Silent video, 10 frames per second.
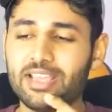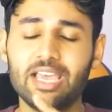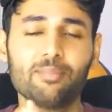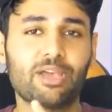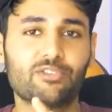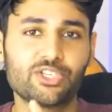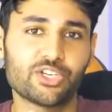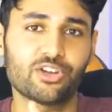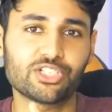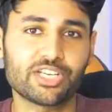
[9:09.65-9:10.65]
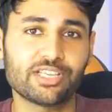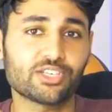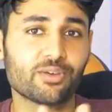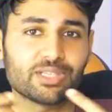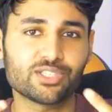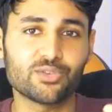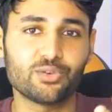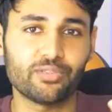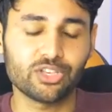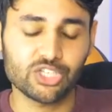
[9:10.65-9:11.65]
and battery charge test coming
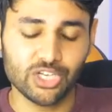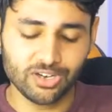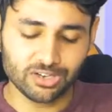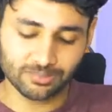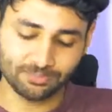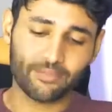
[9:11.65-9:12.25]
soon on the channel.